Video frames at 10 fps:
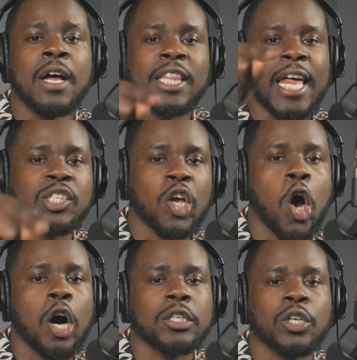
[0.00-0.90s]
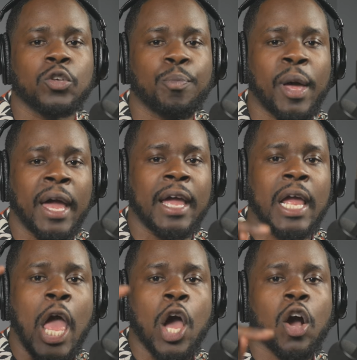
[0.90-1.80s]
that is causing you
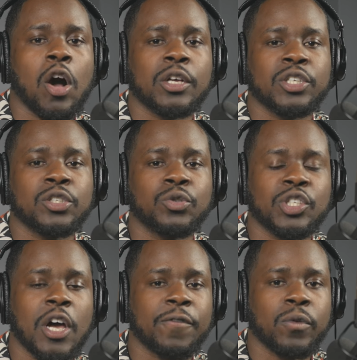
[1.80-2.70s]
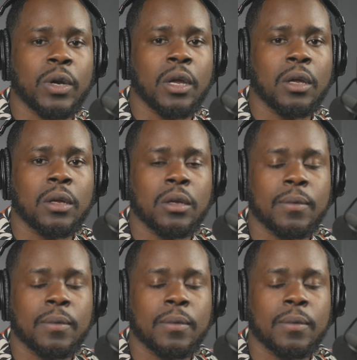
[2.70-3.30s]
pain, causing you suffering.